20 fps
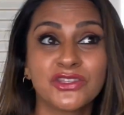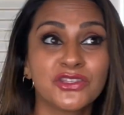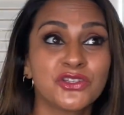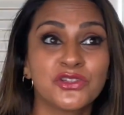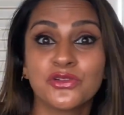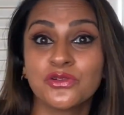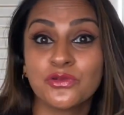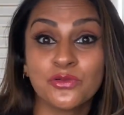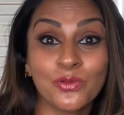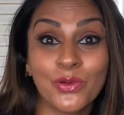
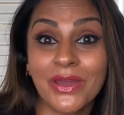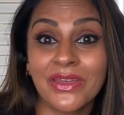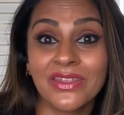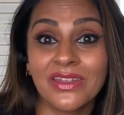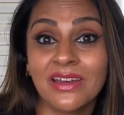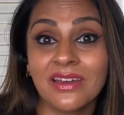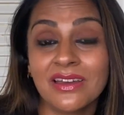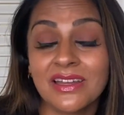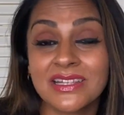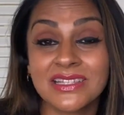to
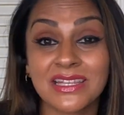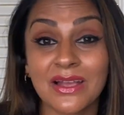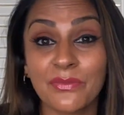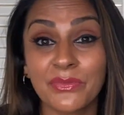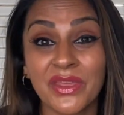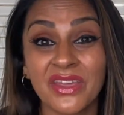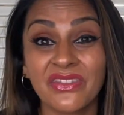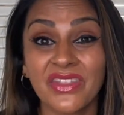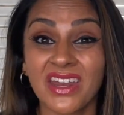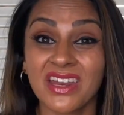whether it's
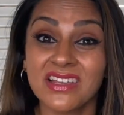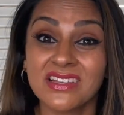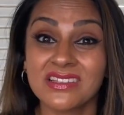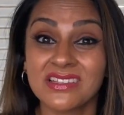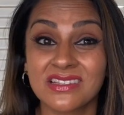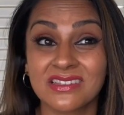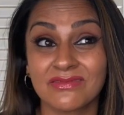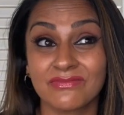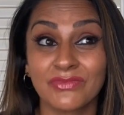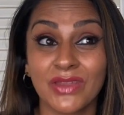something
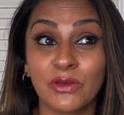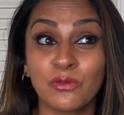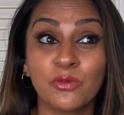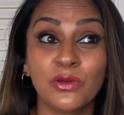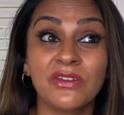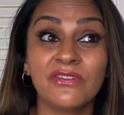that we